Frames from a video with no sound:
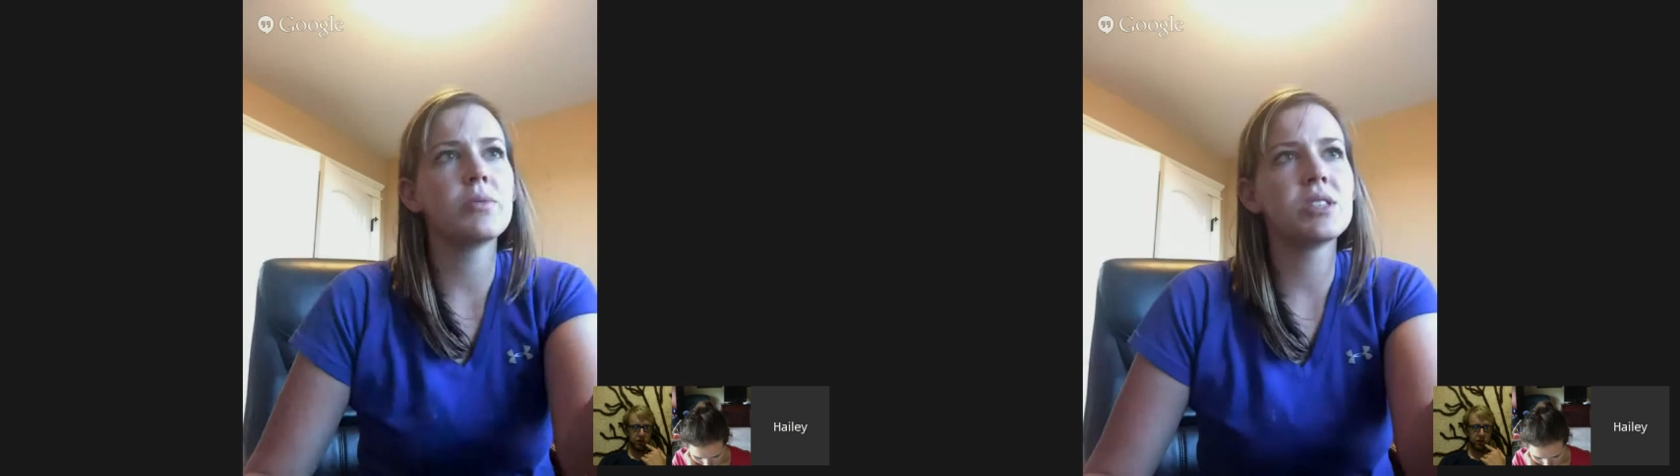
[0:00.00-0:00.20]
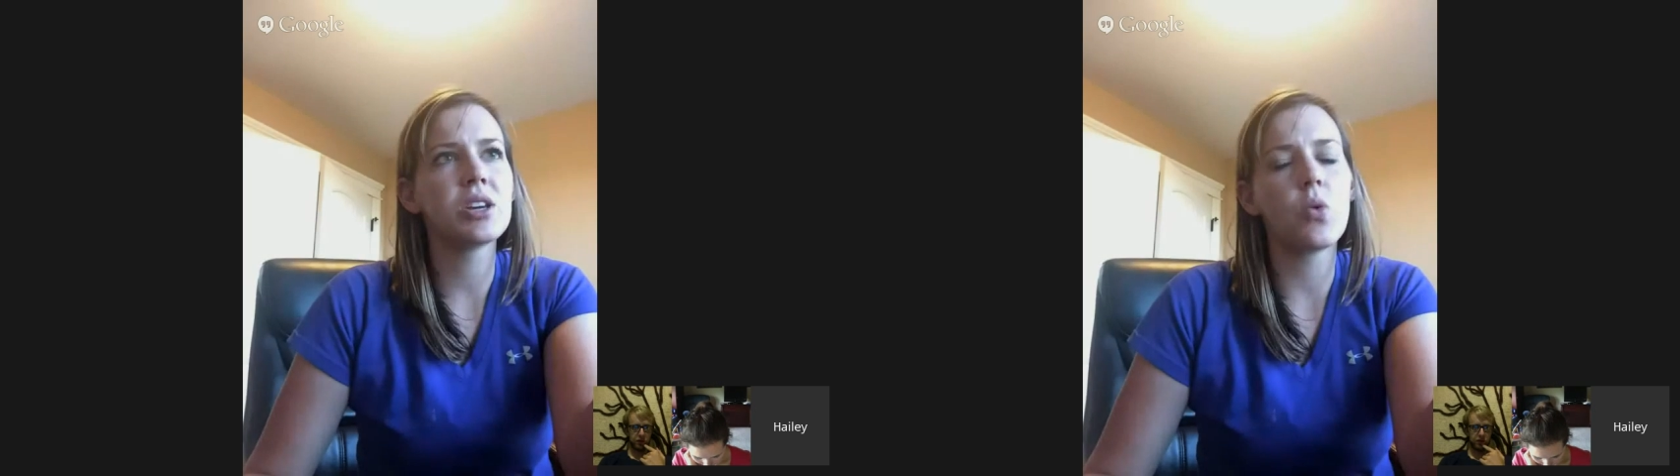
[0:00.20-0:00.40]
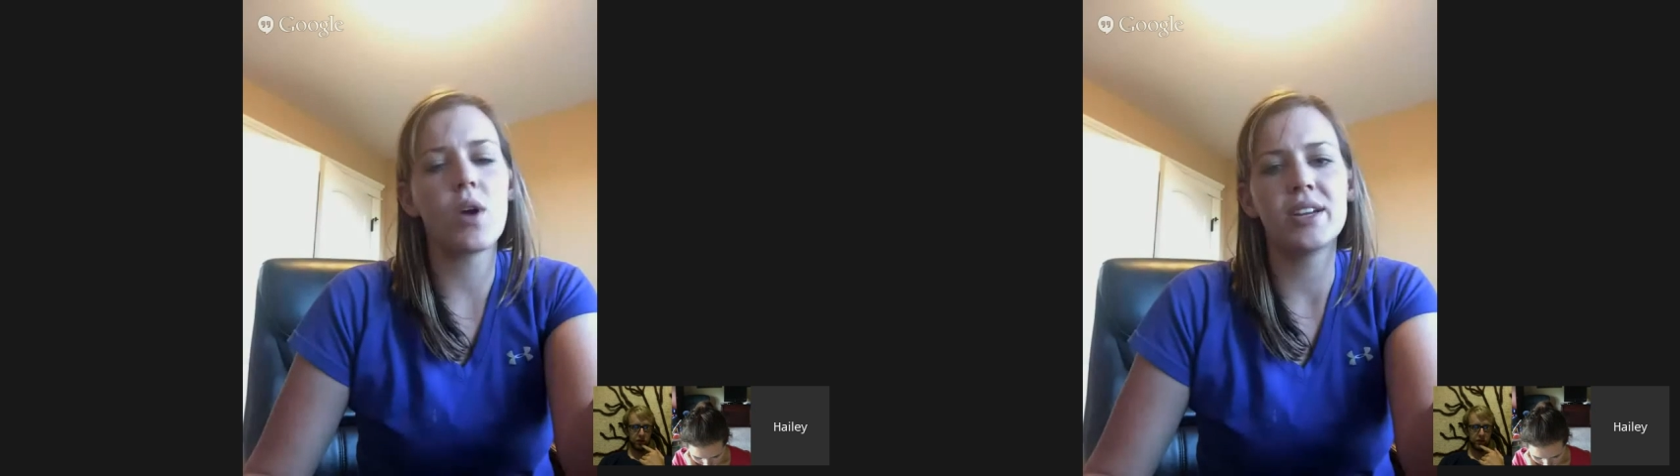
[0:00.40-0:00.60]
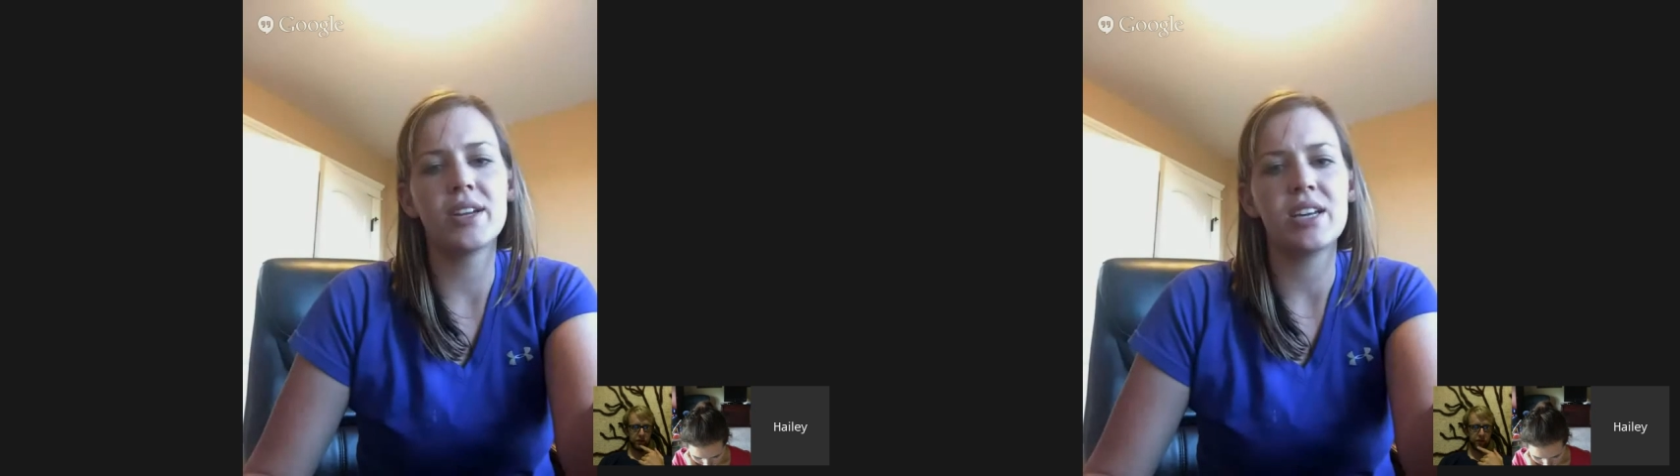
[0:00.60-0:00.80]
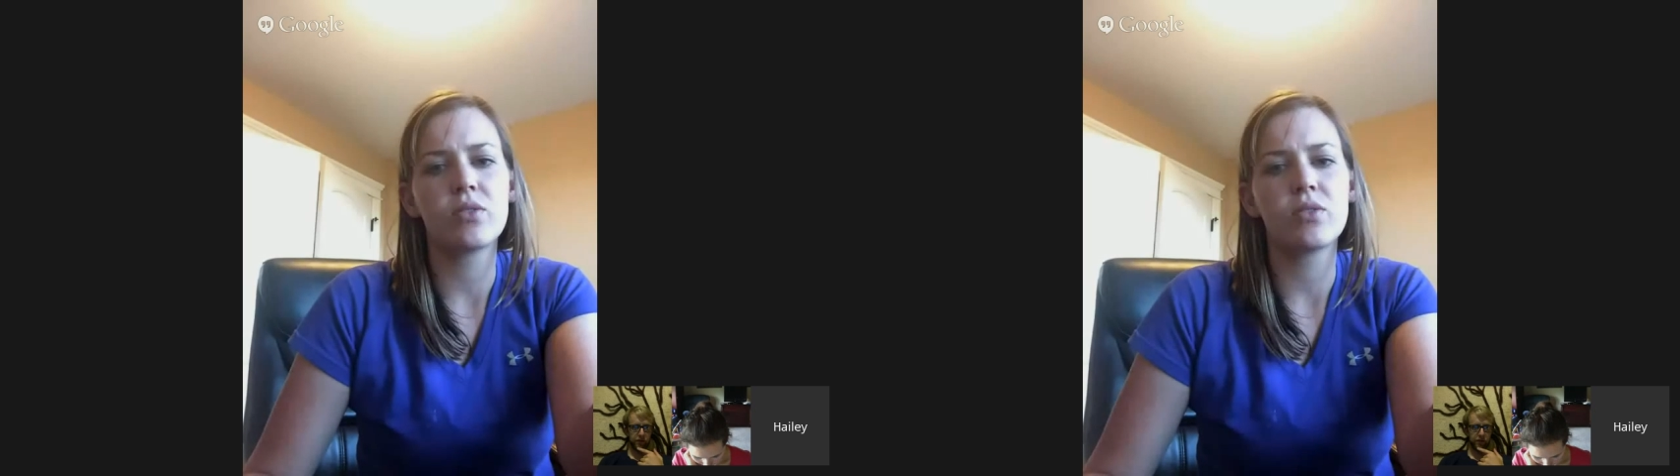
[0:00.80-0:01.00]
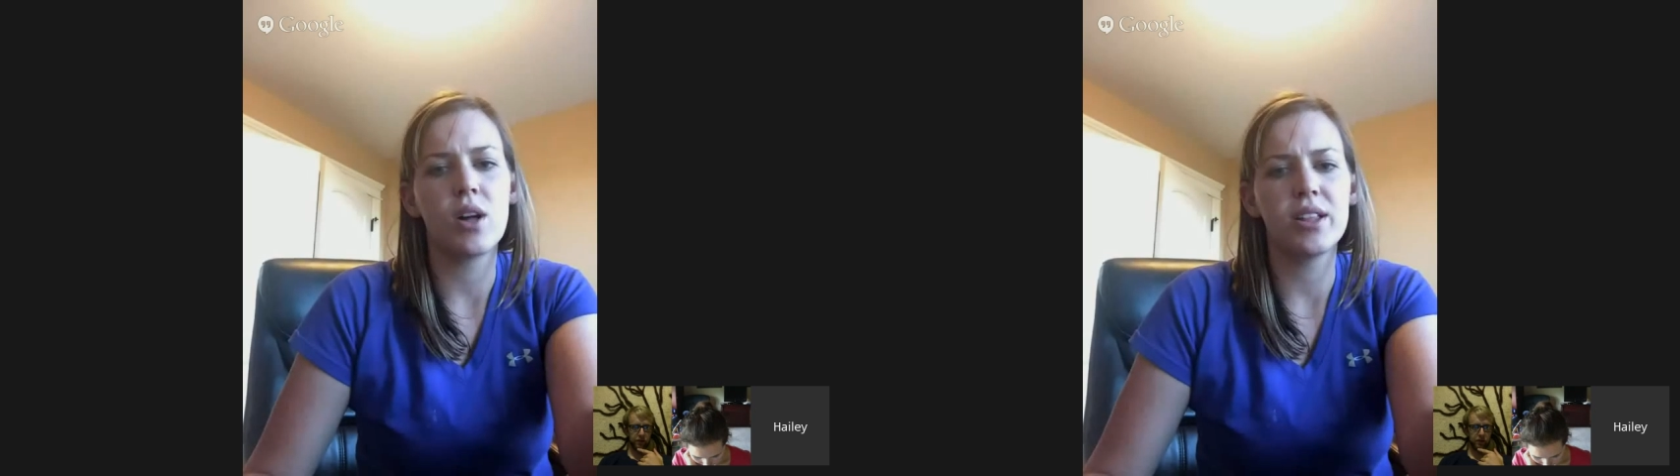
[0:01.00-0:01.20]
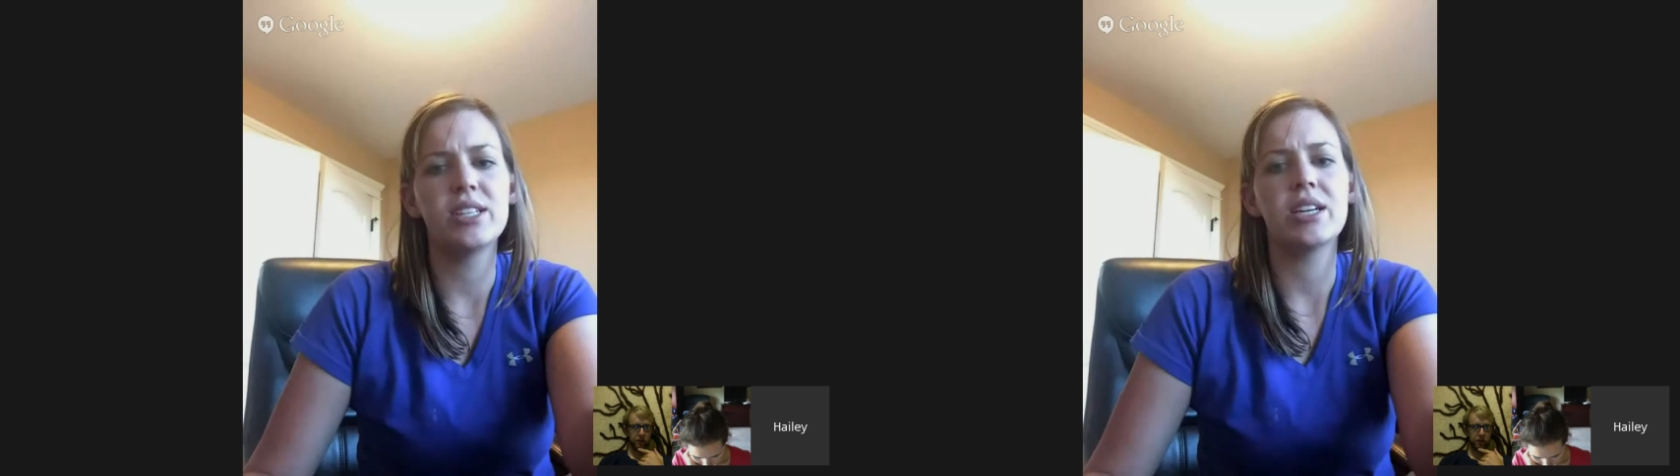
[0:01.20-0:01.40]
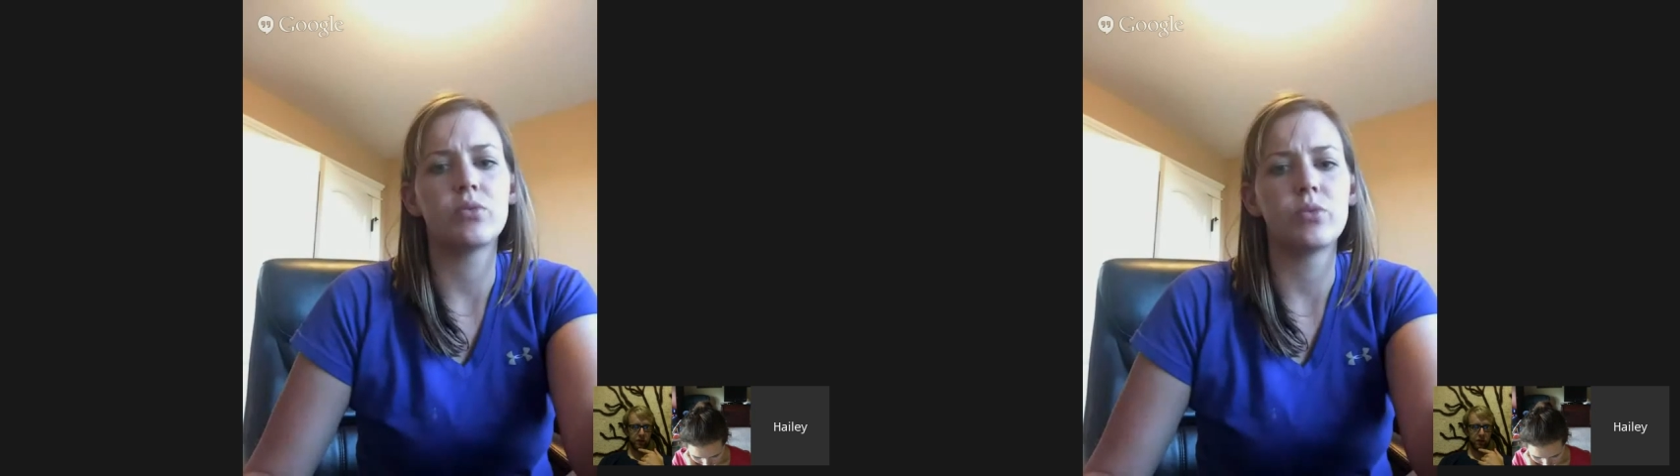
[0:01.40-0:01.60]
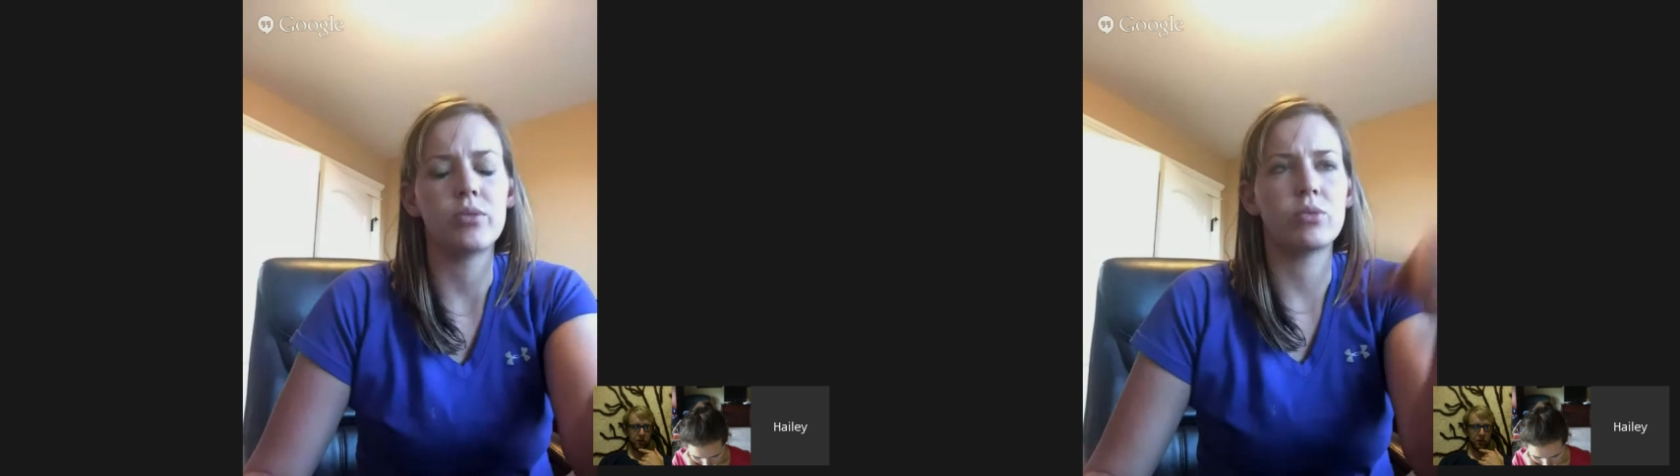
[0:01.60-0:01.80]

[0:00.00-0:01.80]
was the quantitative qualitative one,